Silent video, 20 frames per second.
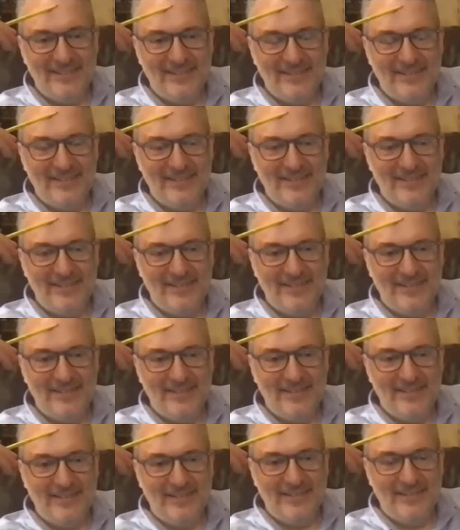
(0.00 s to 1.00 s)

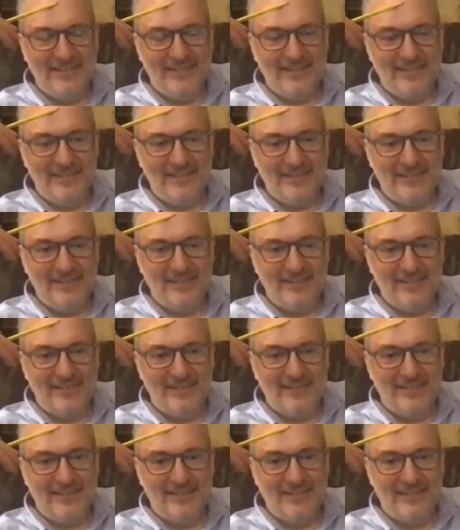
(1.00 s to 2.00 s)

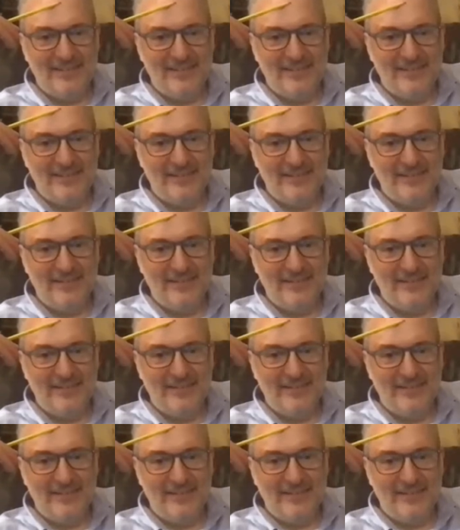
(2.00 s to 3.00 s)

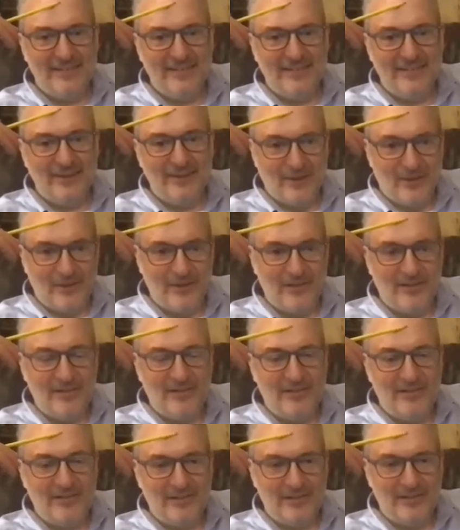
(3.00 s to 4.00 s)

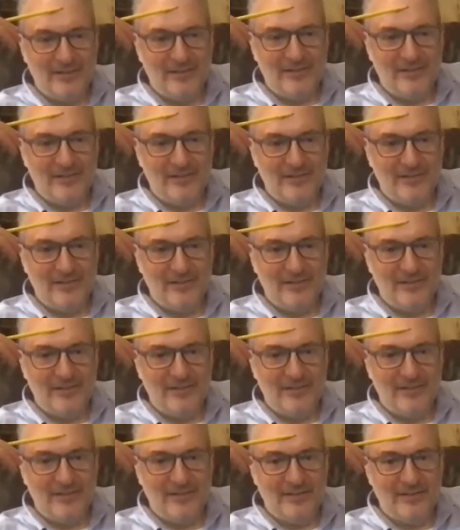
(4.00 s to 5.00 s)

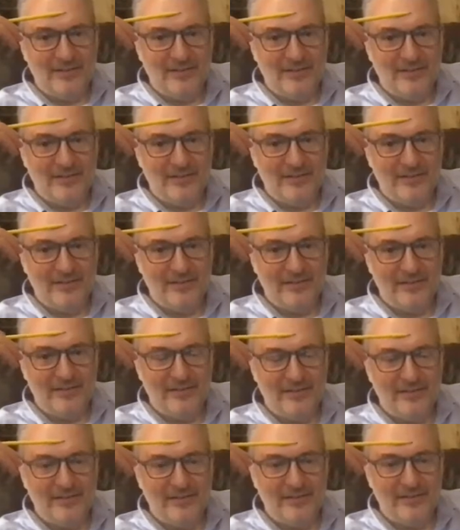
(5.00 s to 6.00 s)

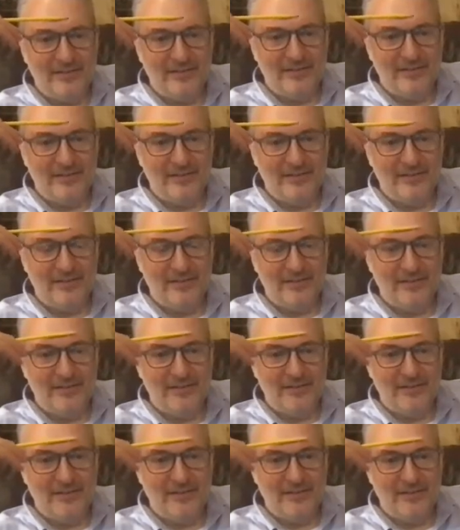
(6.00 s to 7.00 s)

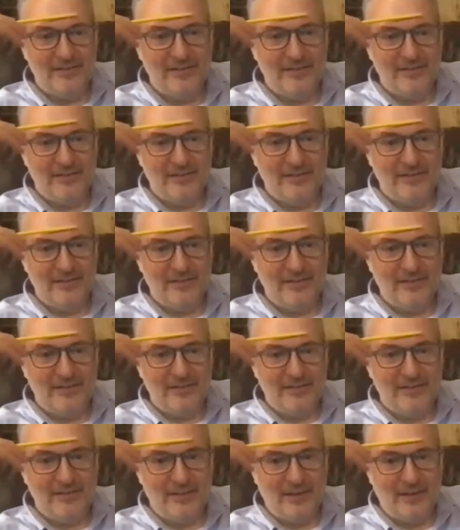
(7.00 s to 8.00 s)
(not speaking)